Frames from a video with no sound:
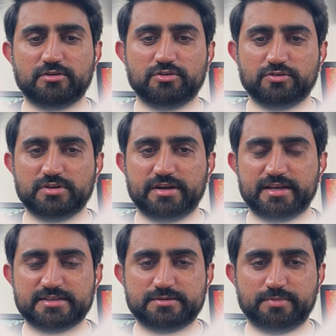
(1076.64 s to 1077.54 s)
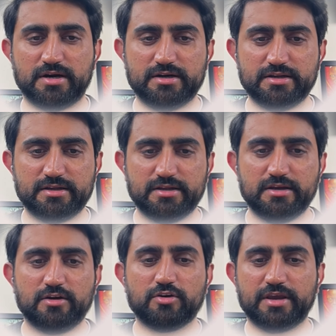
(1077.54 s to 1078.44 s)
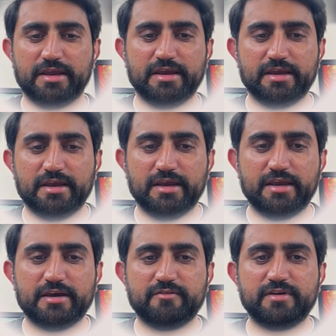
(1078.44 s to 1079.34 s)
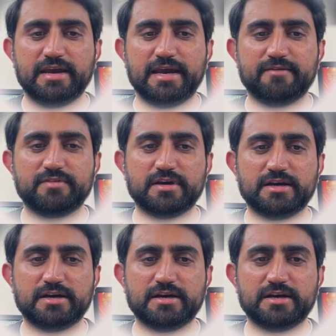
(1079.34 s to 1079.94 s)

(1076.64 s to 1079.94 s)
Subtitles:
go to the next part. Okay, here we have